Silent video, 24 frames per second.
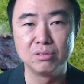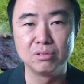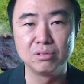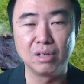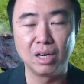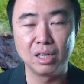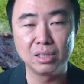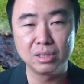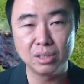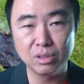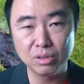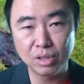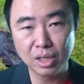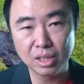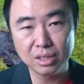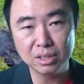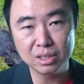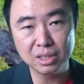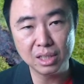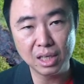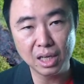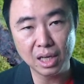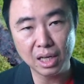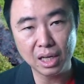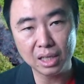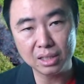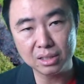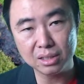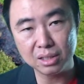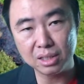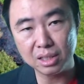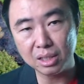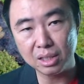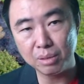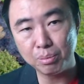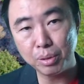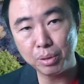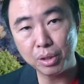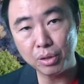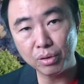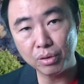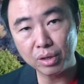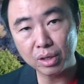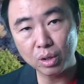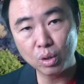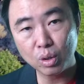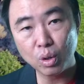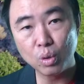So you can see as the
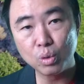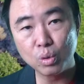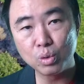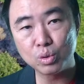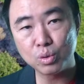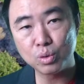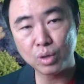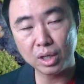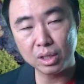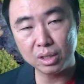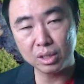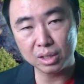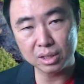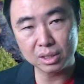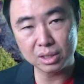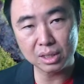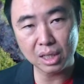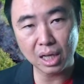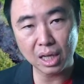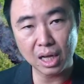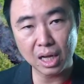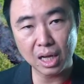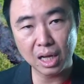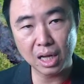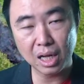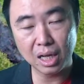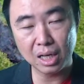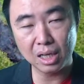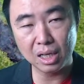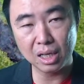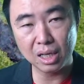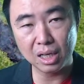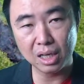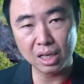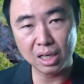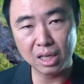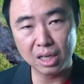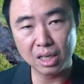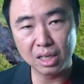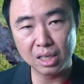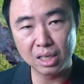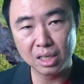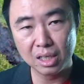period goes, right, the star